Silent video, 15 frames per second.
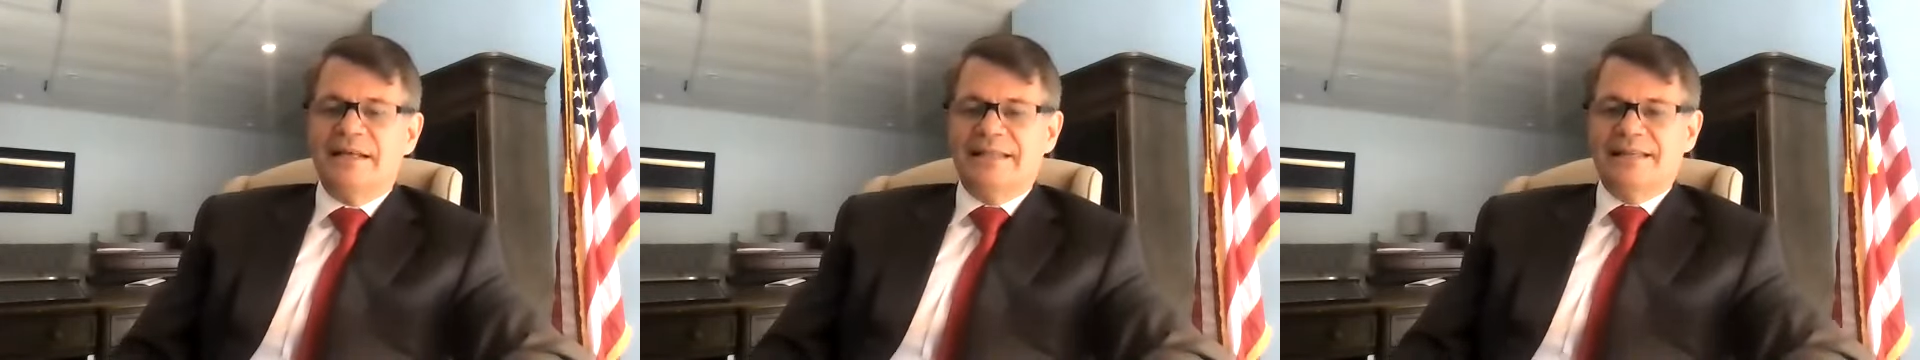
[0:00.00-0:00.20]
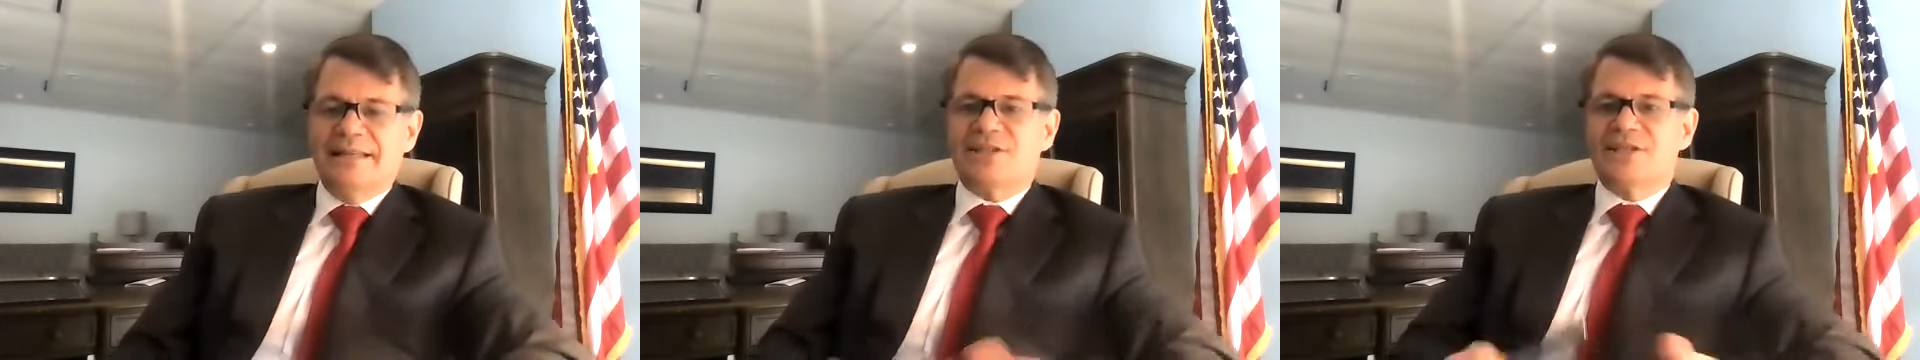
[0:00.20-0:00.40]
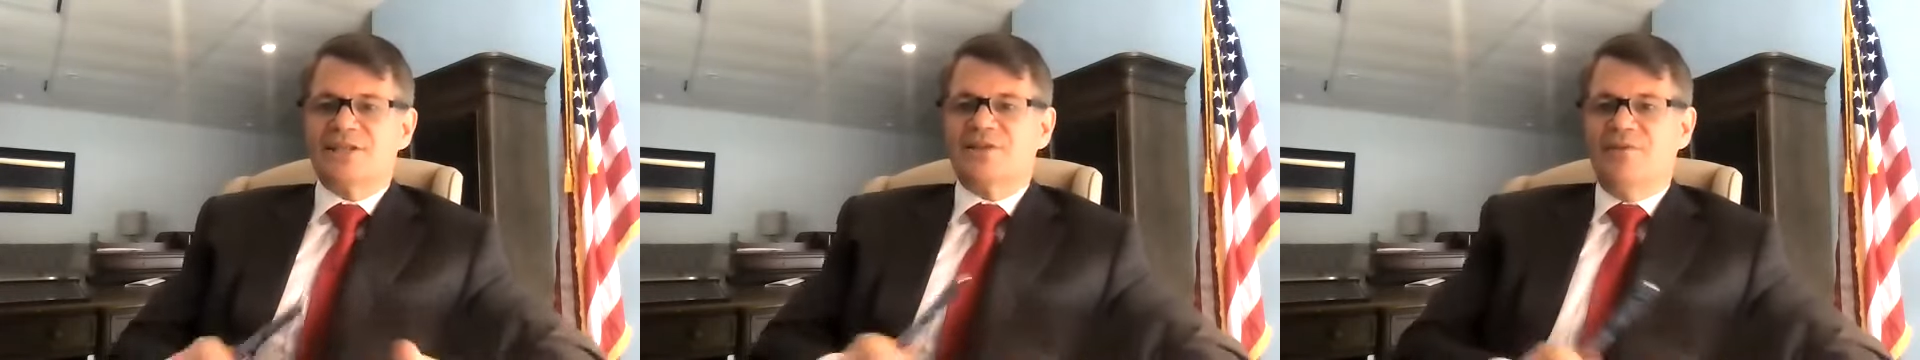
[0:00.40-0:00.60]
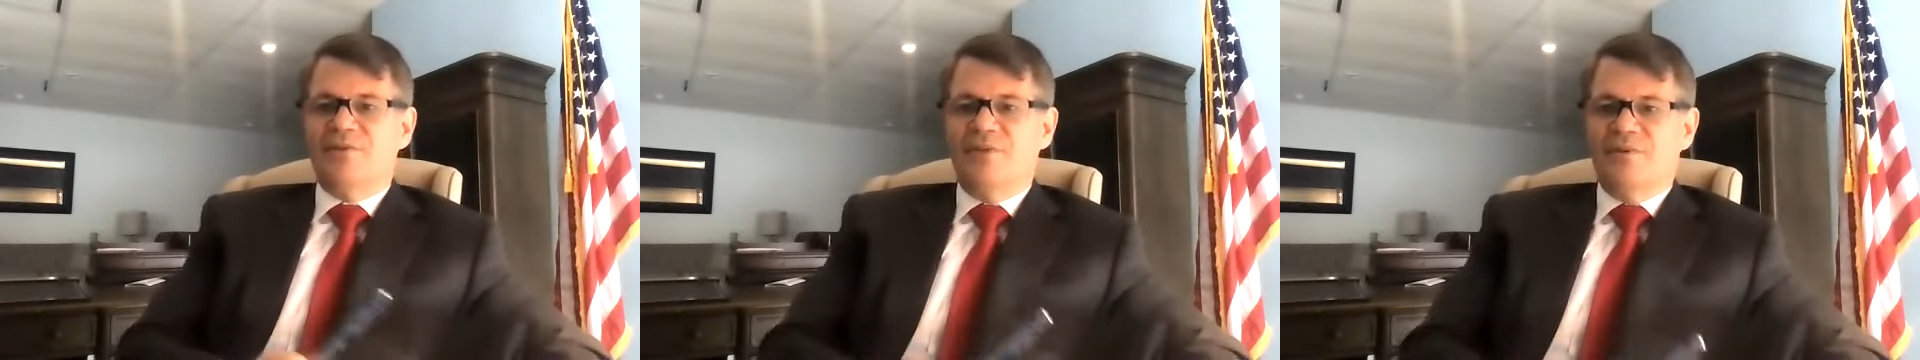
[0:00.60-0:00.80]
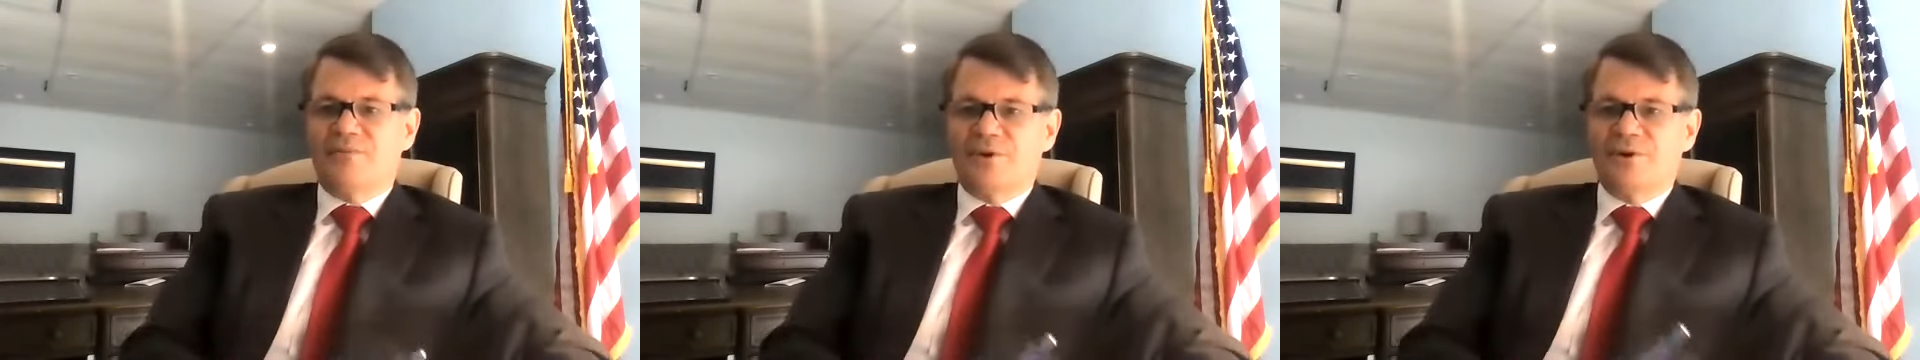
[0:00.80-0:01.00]
This is
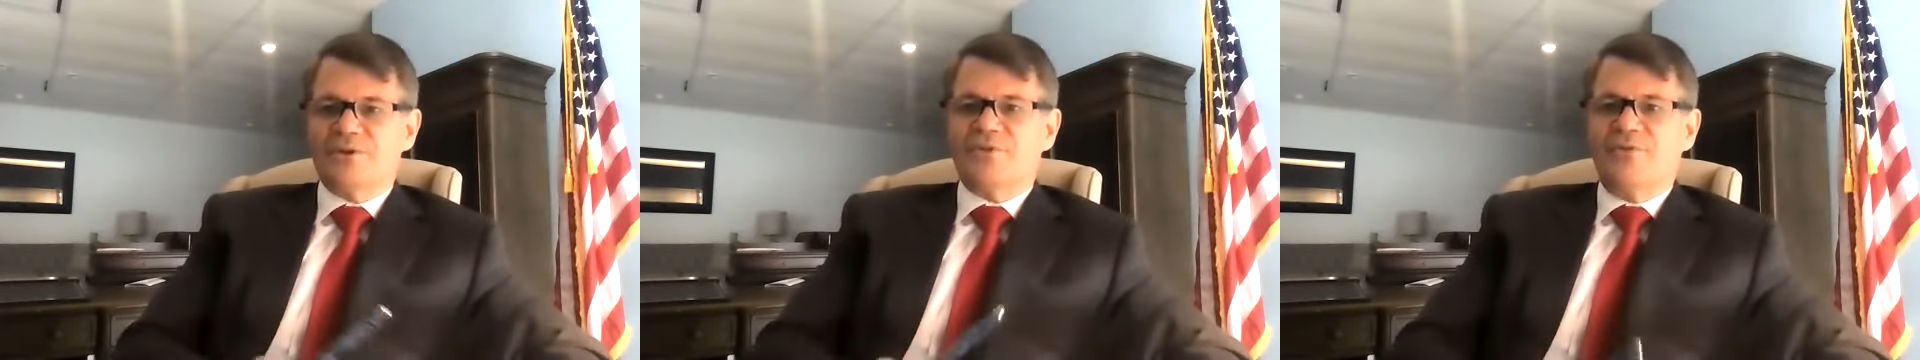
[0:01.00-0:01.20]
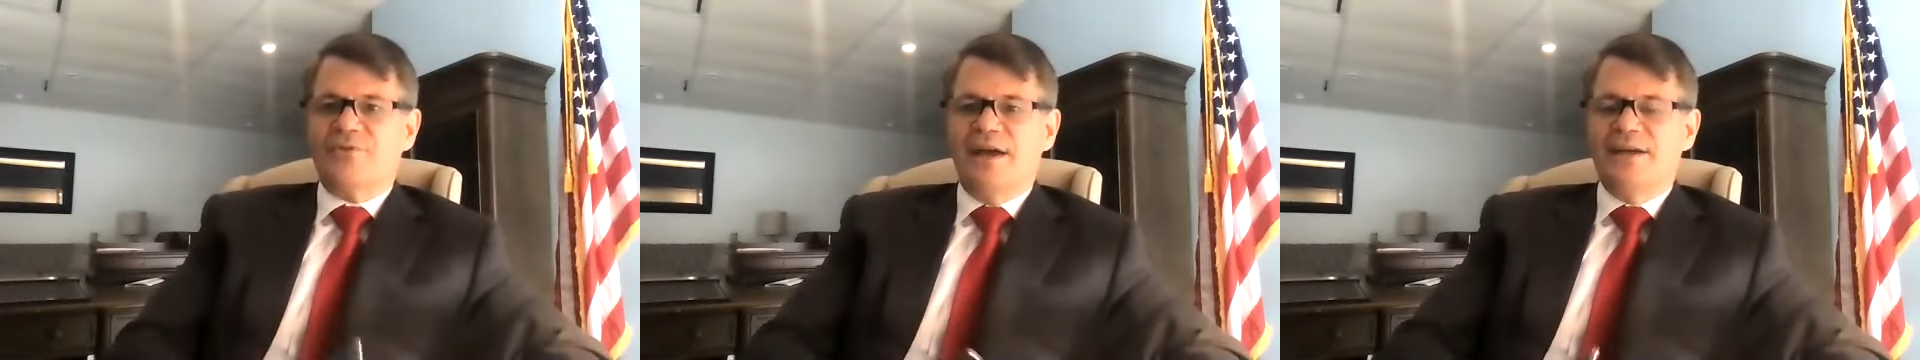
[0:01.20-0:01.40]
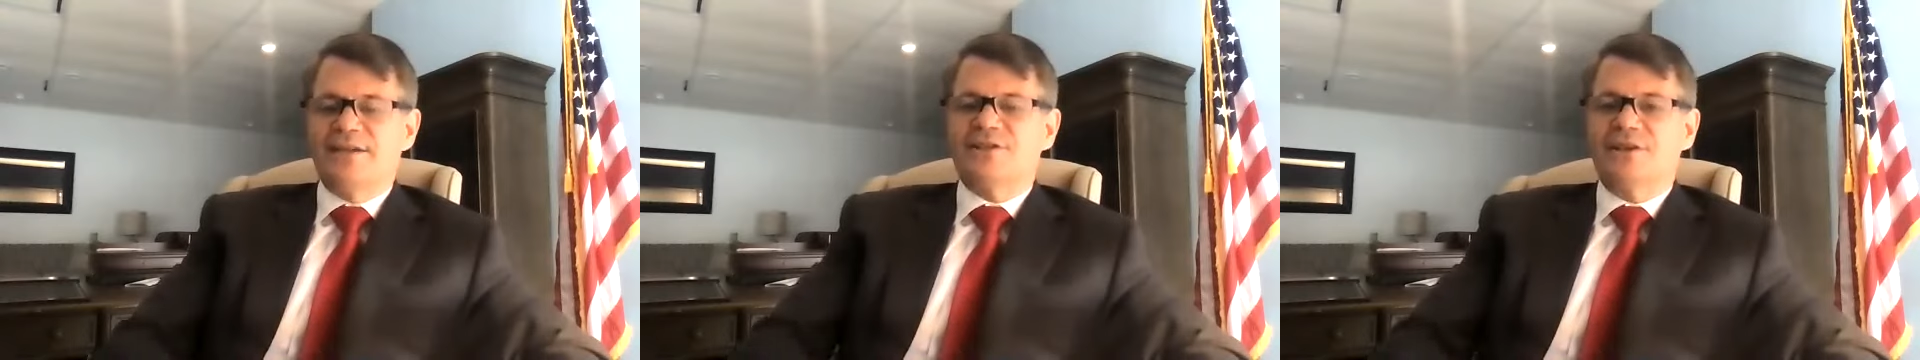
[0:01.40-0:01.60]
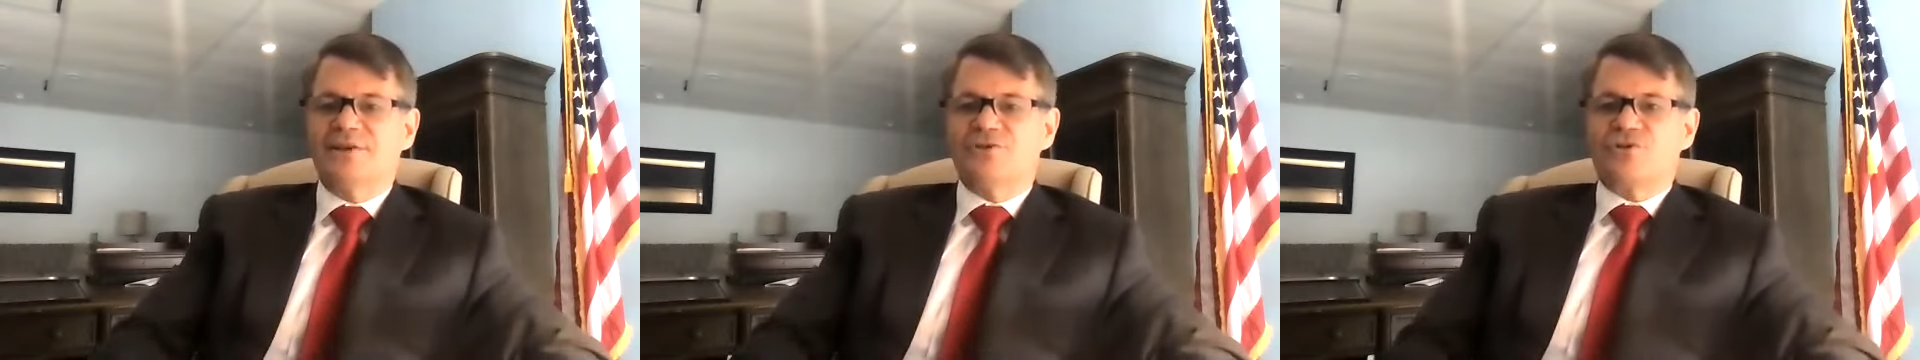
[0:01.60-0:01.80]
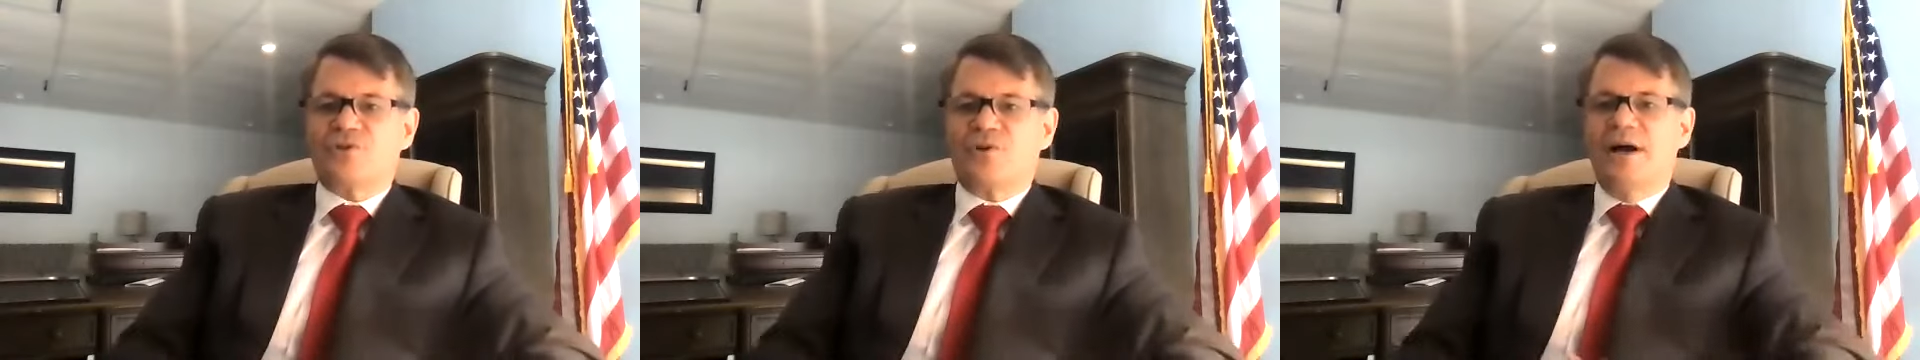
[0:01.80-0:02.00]
the first phase
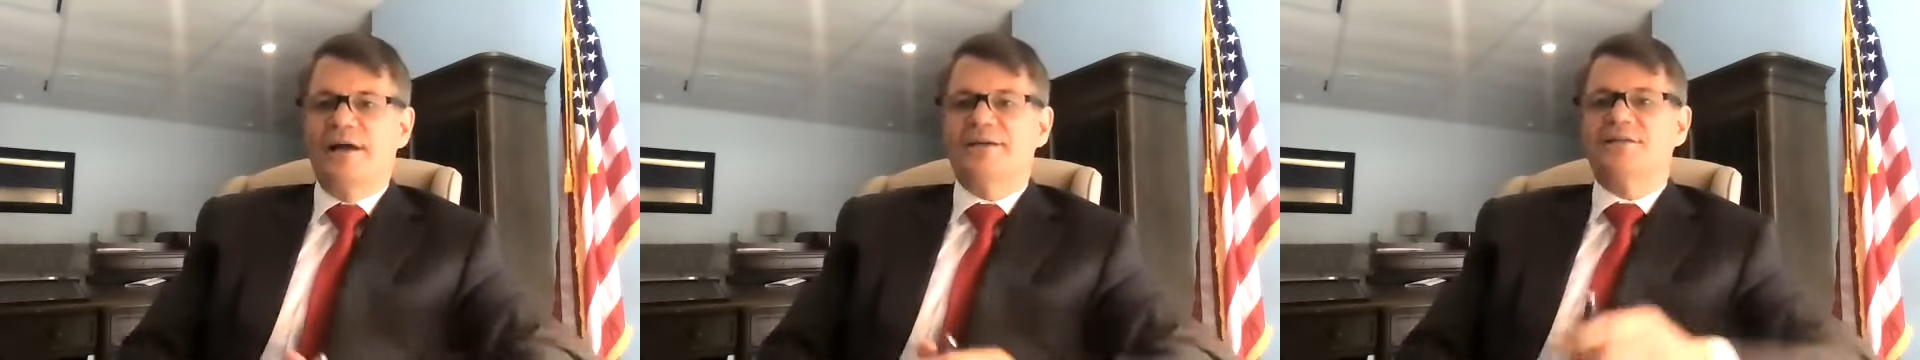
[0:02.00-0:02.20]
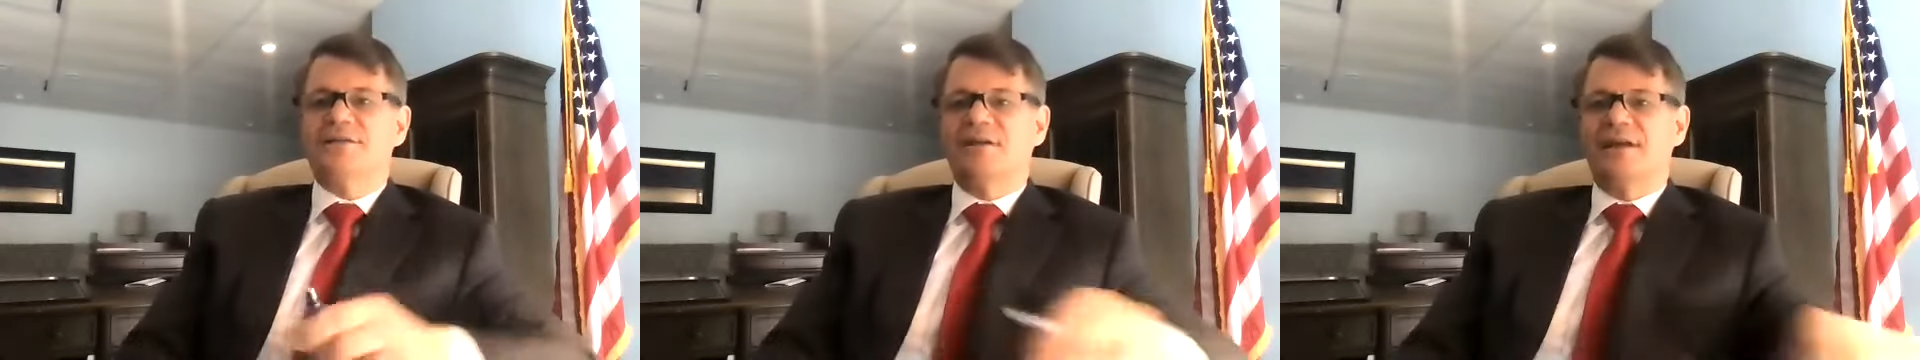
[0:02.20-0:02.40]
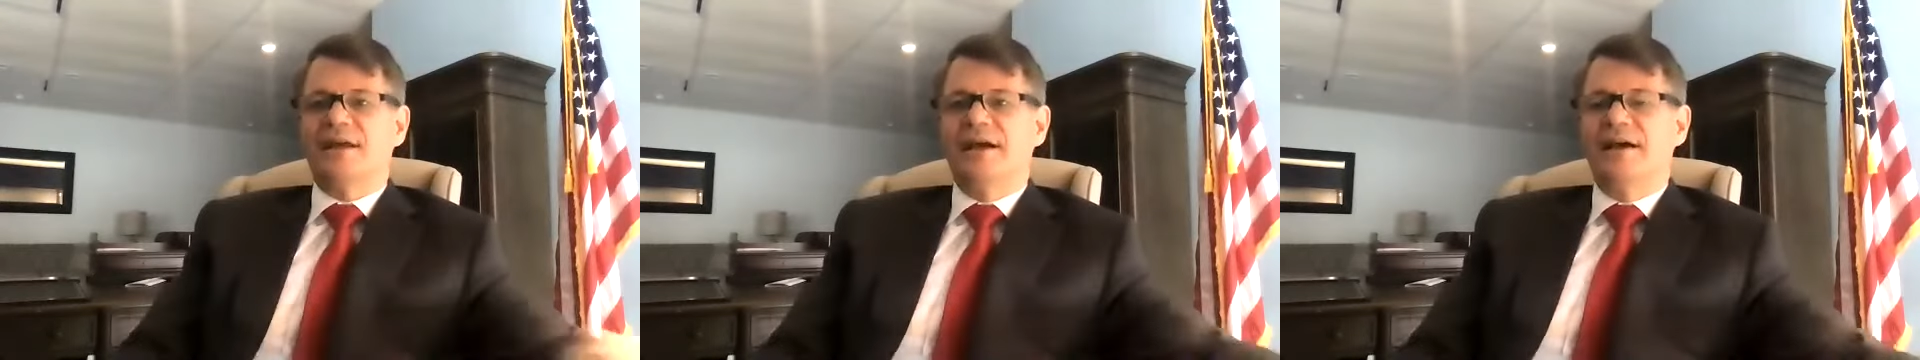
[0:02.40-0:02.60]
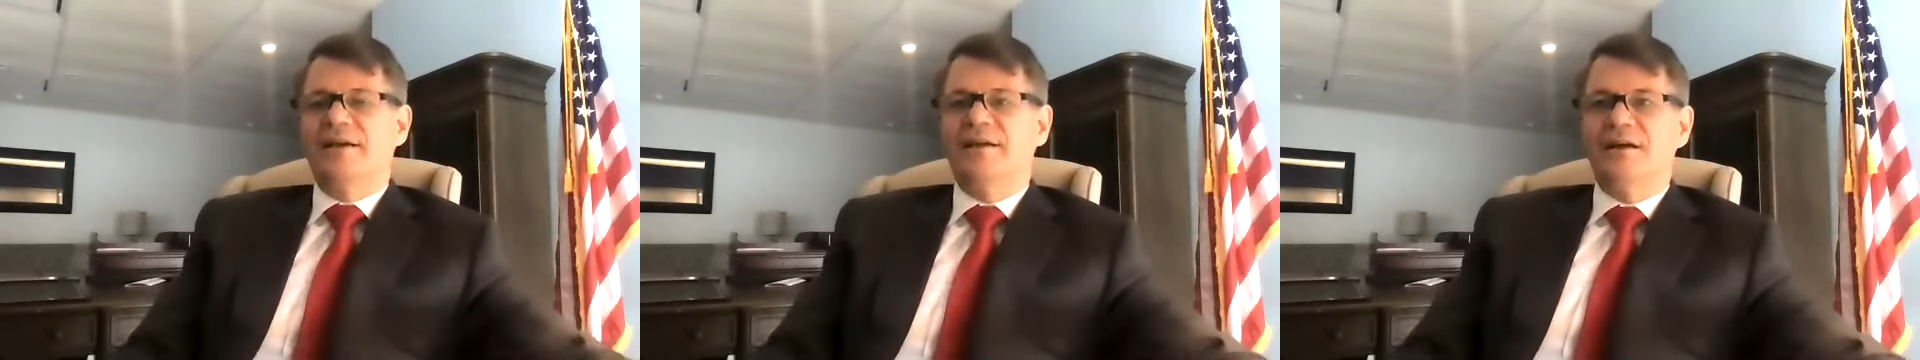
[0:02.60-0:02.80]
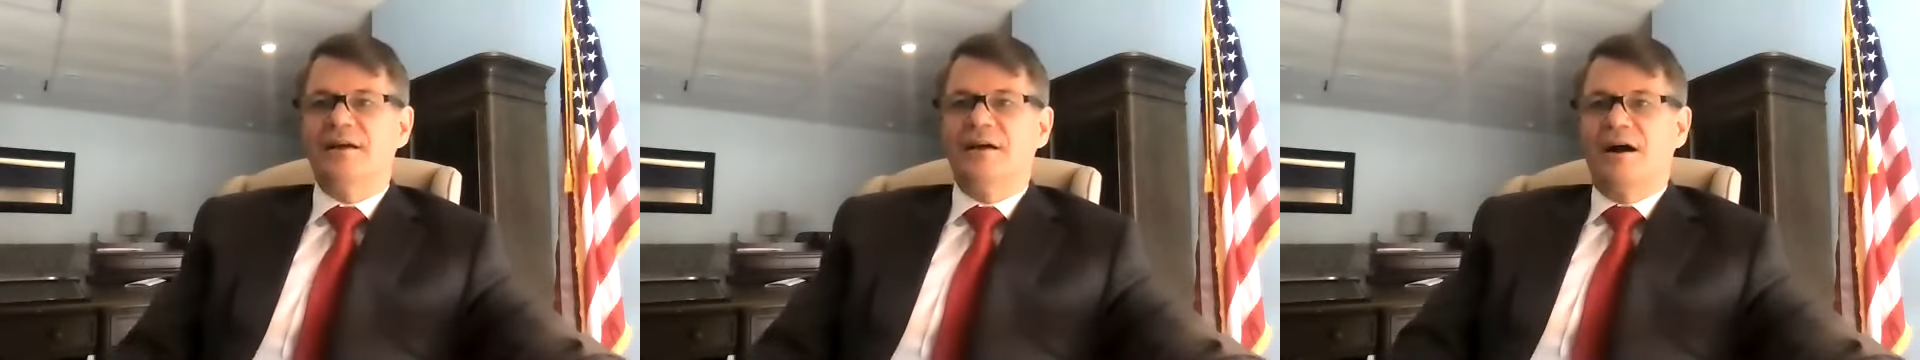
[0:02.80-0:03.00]
in trying to get